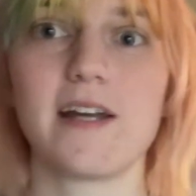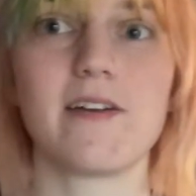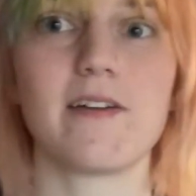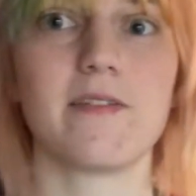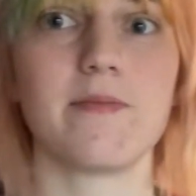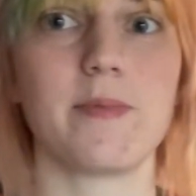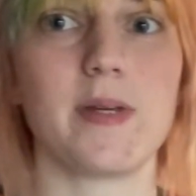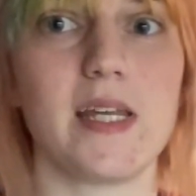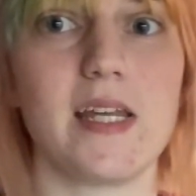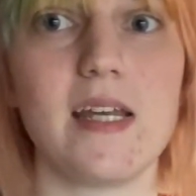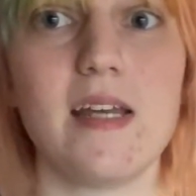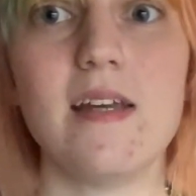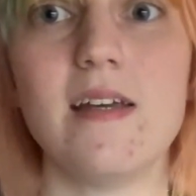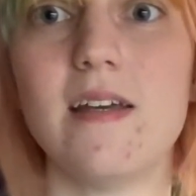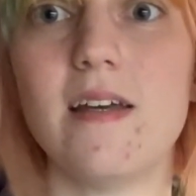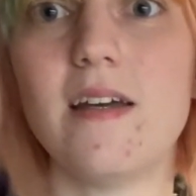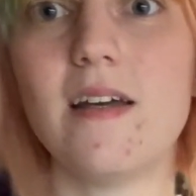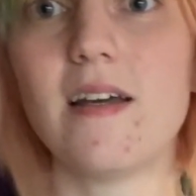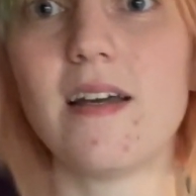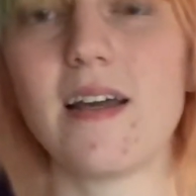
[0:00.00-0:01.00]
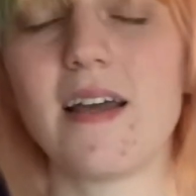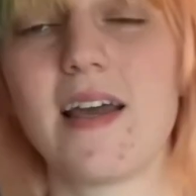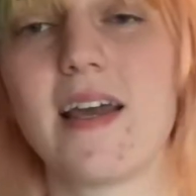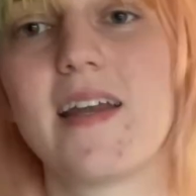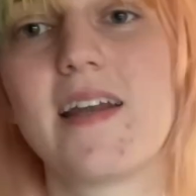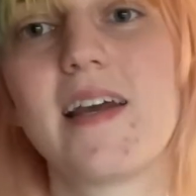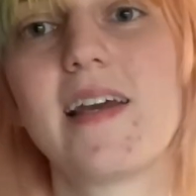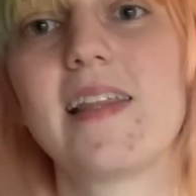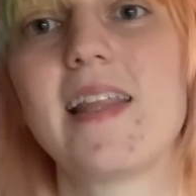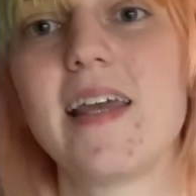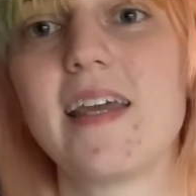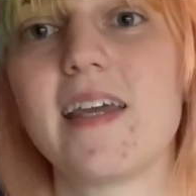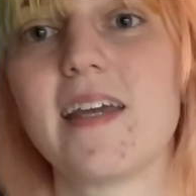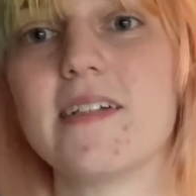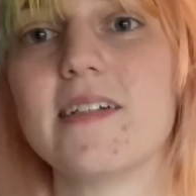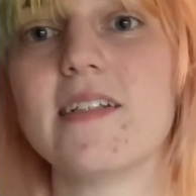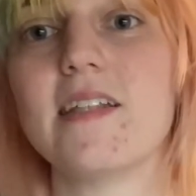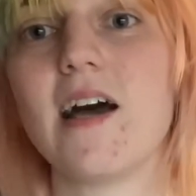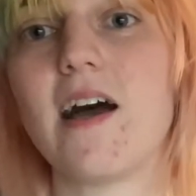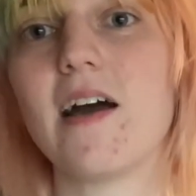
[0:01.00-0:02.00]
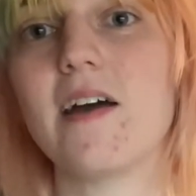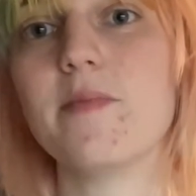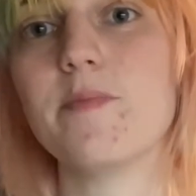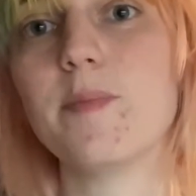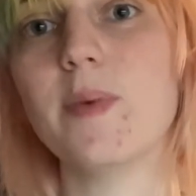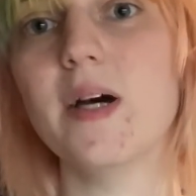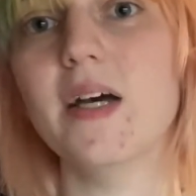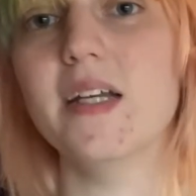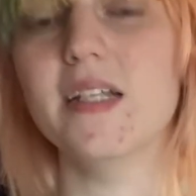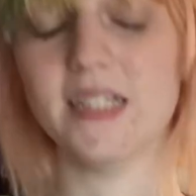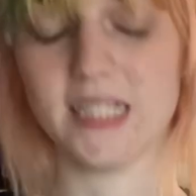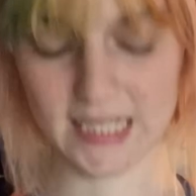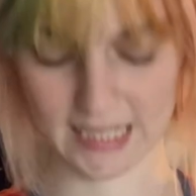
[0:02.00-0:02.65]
on me, and I like it a lot, but